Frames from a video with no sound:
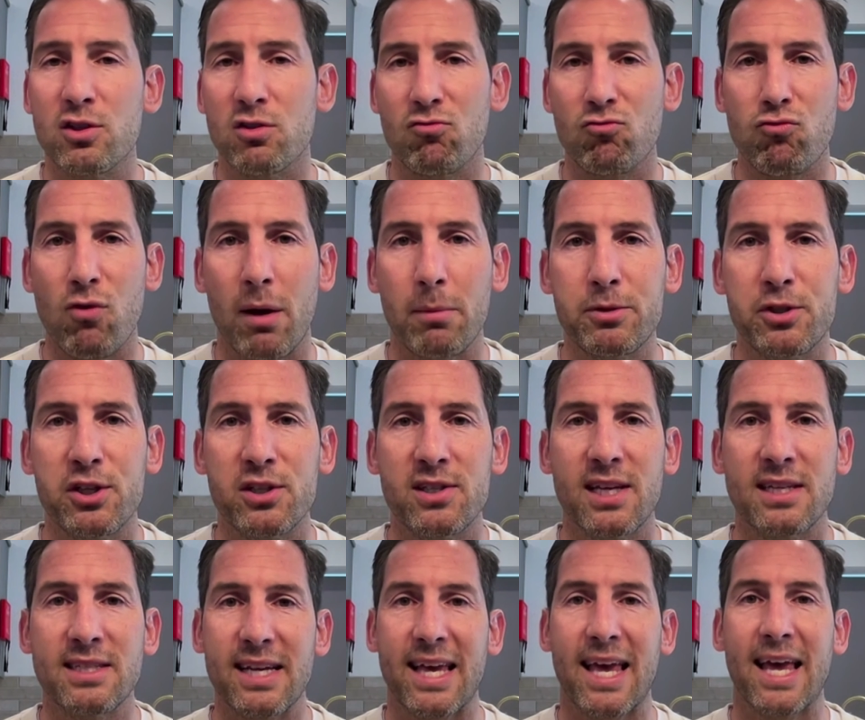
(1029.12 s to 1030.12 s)
and ruptures
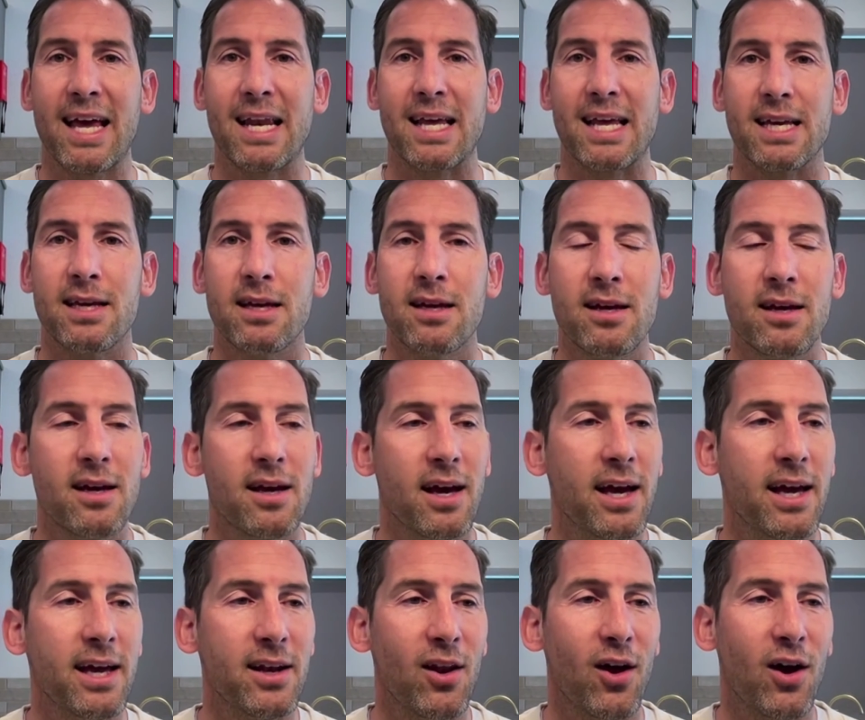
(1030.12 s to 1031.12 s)
his Achilles
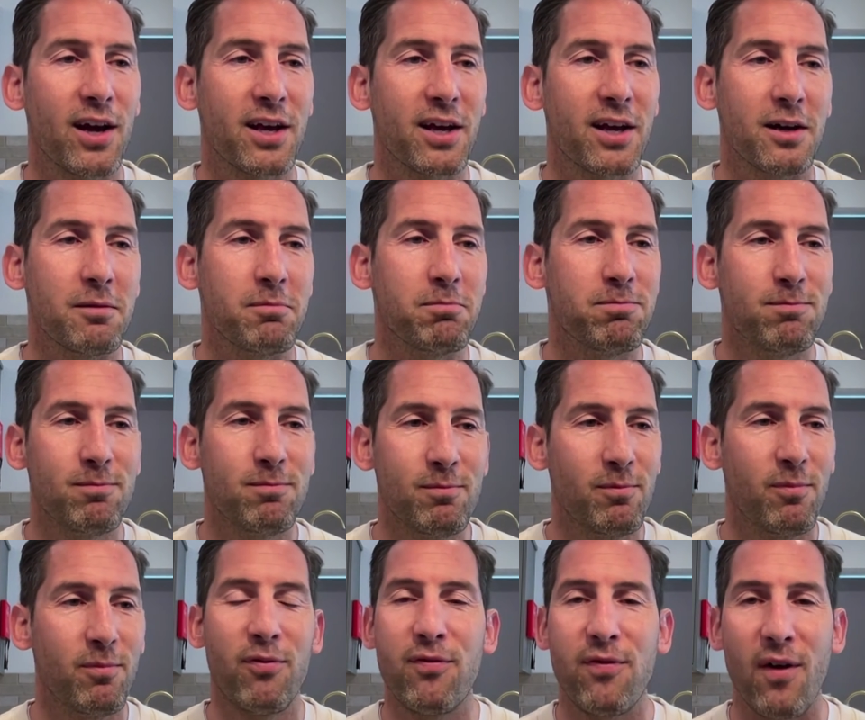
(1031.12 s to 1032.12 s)
in like a
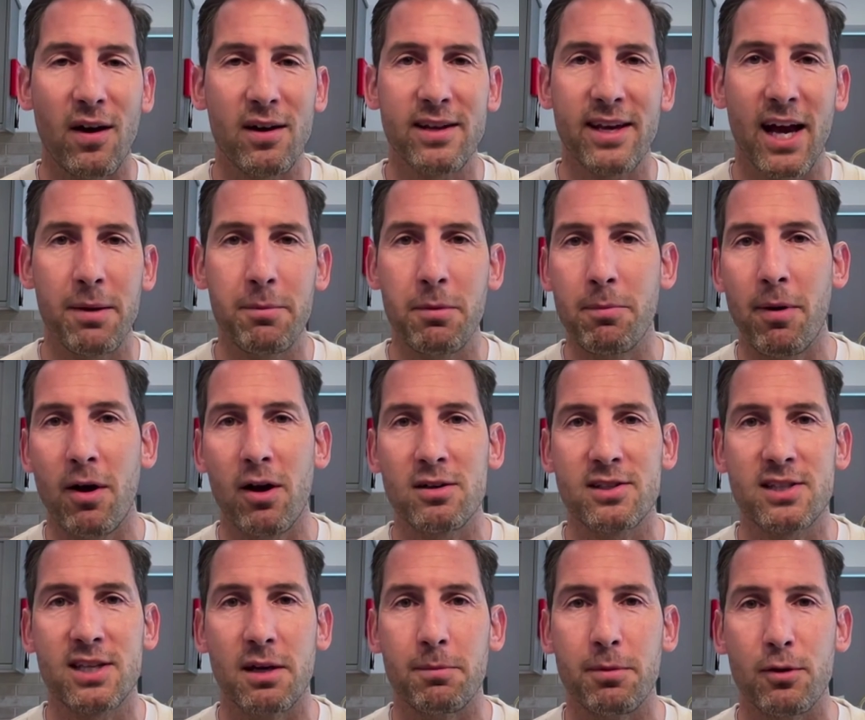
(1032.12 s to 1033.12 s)
fun game of
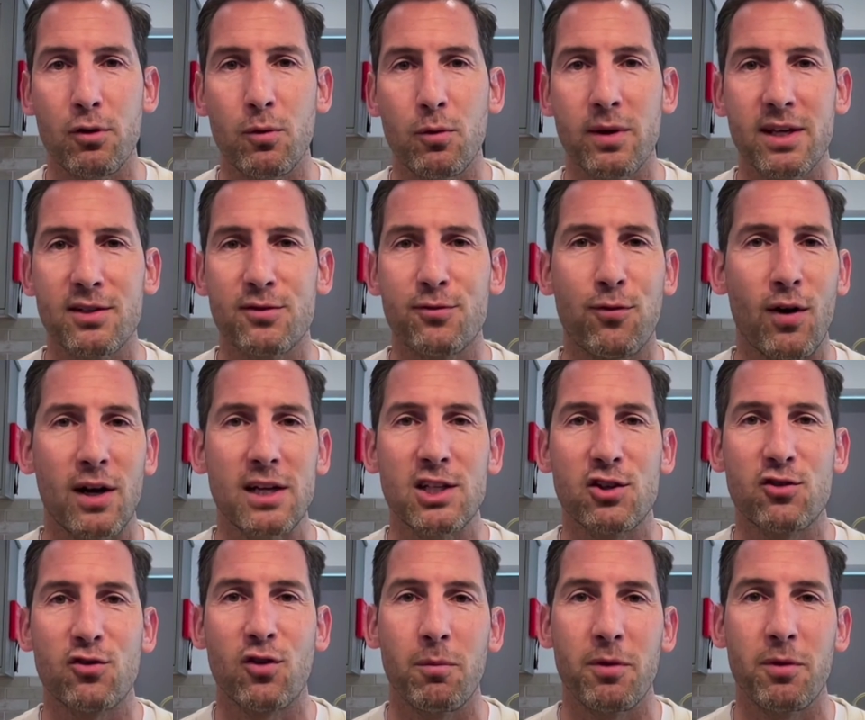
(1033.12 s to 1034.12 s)
basketball with his friends
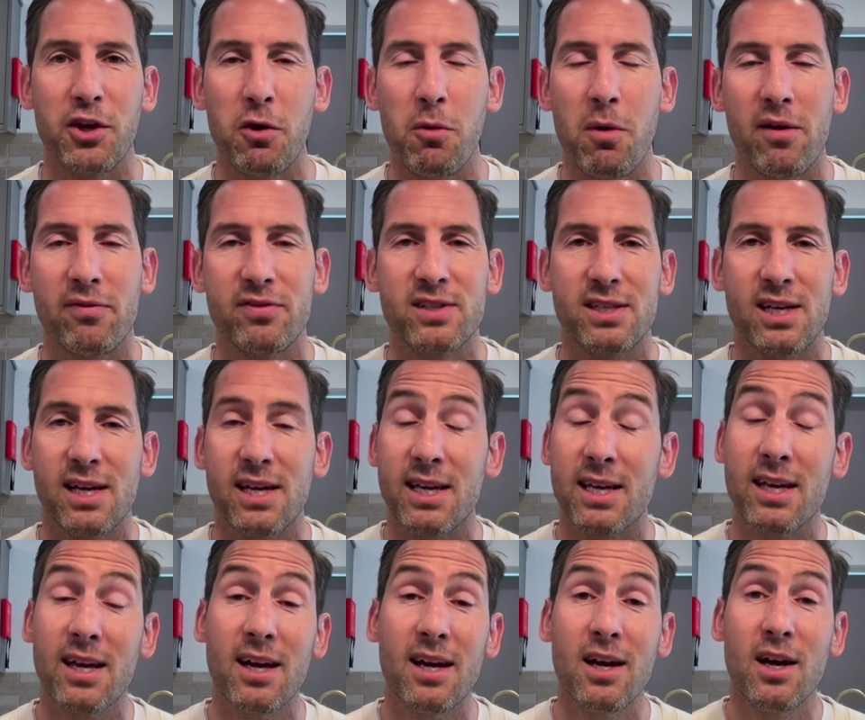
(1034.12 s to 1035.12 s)
from the
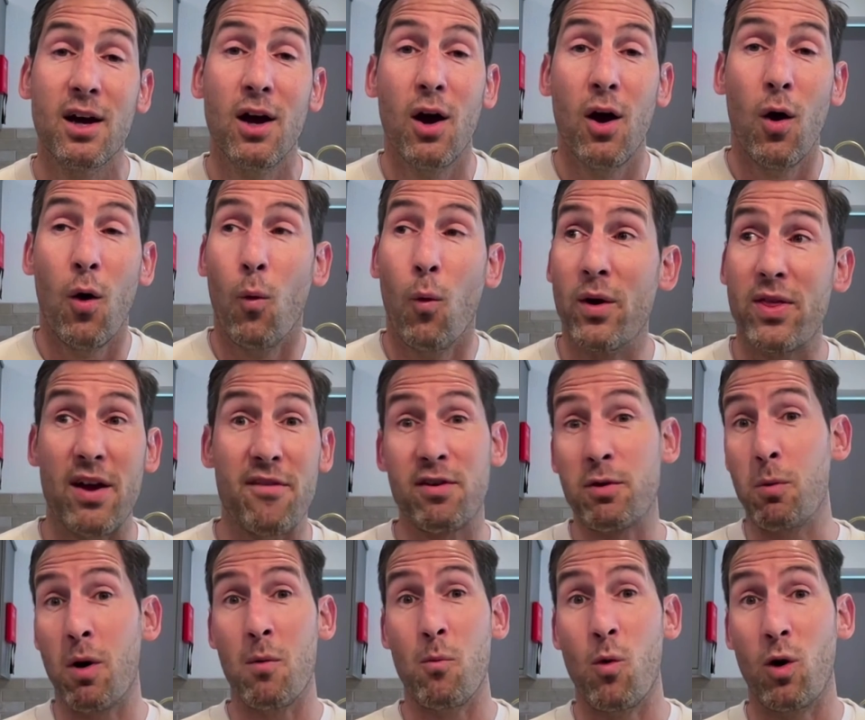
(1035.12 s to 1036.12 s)
UFC, with
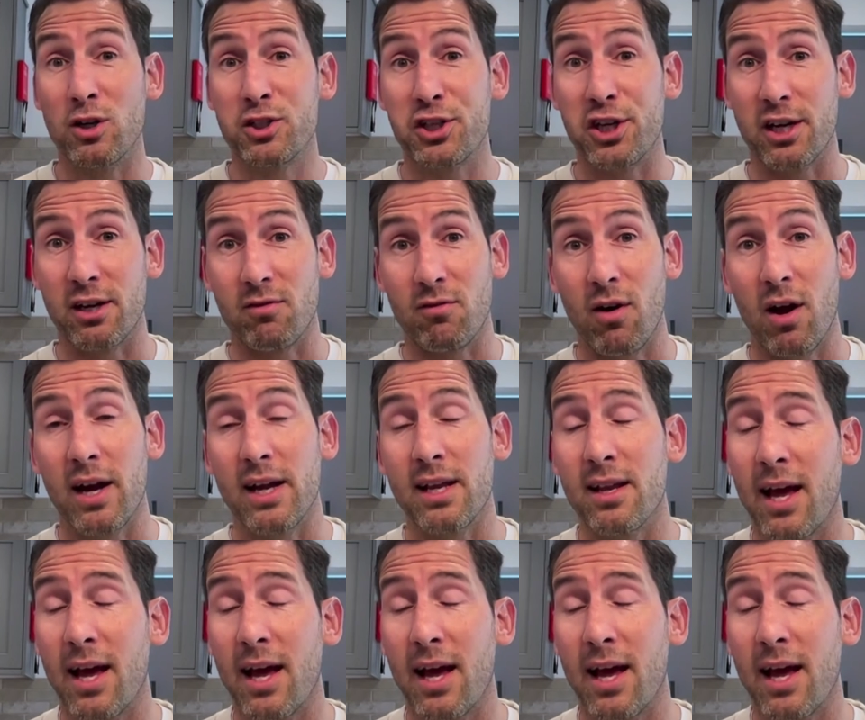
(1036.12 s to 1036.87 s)
everyone watching, right?